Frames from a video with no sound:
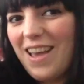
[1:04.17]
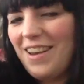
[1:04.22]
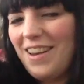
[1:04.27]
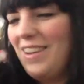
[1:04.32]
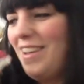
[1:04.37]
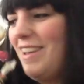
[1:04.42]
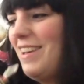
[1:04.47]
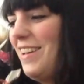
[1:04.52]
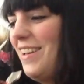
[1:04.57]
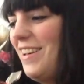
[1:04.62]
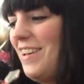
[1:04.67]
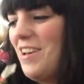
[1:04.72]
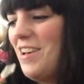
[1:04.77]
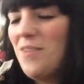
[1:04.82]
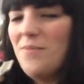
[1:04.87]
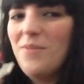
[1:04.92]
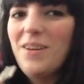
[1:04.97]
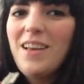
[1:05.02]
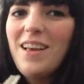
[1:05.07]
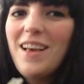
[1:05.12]
and
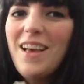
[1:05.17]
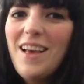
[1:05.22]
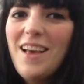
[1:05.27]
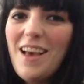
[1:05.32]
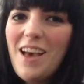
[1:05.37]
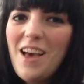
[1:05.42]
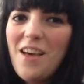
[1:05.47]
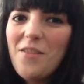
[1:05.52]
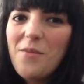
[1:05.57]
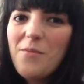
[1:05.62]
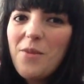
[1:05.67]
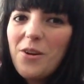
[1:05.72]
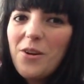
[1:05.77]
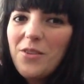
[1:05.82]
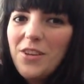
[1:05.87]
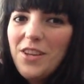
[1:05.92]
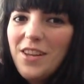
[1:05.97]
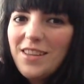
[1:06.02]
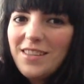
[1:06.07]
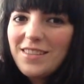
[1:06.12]
at the
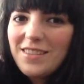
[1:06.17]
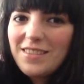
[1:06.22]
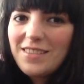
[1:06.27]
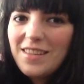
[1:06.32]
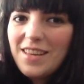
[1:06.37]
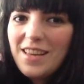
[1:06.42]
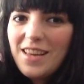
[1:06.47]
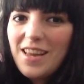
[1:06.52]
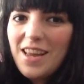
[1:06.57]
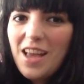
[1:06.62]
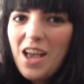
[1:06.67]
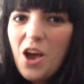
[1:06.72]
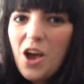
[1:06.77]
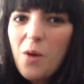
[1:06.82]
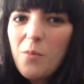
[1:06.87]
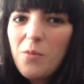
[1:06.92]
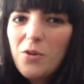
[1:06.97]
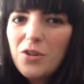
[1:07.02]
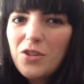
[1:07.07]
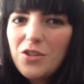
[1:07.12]
moment you can see
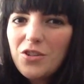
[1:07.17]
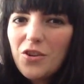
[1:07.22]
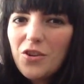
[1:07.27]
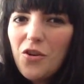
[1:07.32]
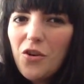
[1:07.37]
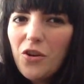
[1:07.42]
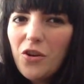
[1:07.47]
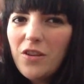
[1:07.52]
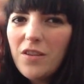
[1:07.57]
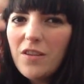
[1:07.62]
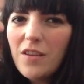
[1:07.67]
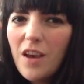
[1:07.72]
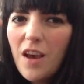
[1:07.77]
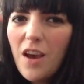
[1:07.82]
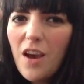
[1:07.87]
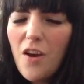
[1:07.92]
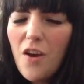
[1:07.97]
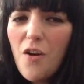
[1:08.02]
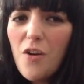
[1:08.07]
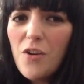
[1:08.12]
how much
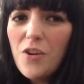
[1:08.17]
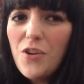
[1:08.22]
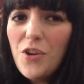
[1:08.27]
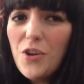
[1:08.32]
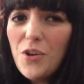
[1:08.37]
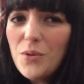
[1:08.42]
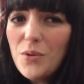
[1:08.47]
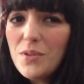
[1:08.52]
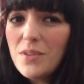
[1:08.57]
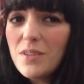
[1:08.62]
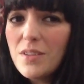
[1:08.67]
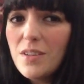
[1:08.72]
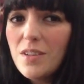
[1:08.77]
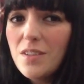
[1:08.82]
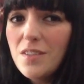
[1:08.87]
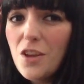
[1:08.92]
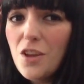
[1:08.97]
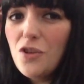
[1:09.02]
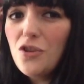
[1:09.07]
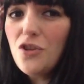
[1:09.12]
utter
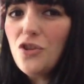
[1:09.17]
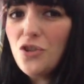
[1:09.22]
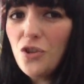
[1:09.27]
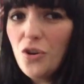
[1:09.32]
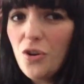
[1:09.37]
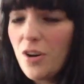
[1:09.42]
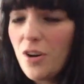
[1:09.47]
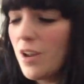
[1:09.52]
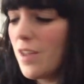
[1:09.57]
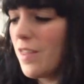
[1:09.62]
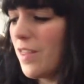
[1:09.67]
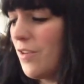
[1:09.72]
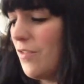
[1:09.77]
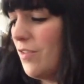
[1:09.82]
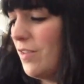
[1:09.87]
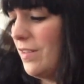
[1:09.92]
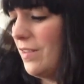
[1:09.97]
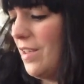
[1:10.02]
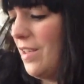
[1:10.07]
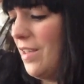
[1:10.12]
useless junk there
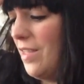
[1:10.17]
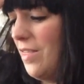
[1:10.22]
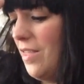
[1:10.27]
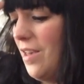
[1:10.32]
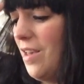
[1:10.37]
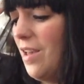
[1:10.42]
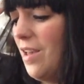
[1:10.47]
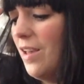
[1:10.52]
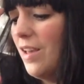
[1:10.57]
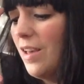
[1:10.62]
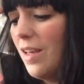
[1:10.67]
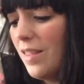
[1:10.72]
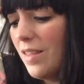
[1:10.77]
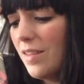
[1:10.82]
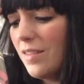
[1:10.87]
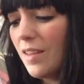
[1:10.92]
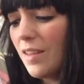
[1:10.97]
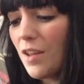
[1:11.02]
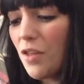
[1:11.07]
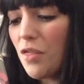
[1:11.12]
is in there.
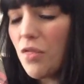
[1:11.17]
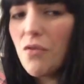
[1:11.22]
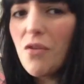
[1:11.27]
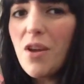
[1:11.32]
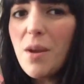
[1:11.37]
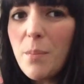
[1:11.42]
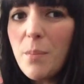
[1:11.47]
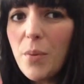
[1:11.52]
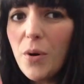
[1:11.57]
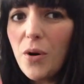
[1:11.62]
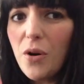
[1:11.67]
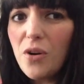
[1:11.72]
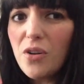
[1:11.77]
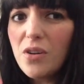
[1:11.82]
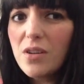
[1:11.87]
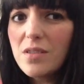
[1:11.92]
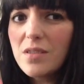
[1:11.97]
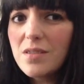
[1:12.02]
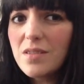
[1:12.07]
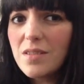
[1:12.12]
There's like 3
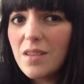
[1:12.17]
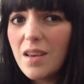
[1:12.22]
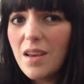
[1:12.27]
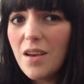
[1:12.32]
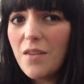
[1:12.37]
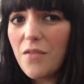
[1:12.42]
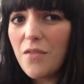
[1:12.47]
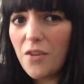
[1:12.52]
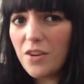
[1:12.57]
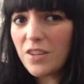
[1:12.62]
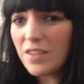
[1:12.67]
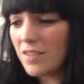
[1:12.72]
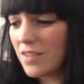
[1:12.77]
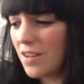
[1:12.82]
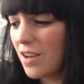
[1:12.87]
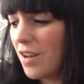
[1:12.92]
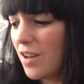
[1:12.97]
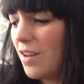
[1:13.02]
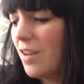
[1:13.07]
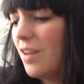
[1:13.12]
books for a
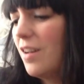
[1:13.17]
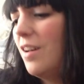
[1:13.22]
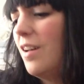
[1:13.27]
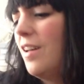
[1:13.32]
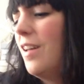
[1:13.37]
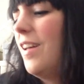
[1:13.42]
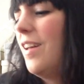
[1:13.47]
start.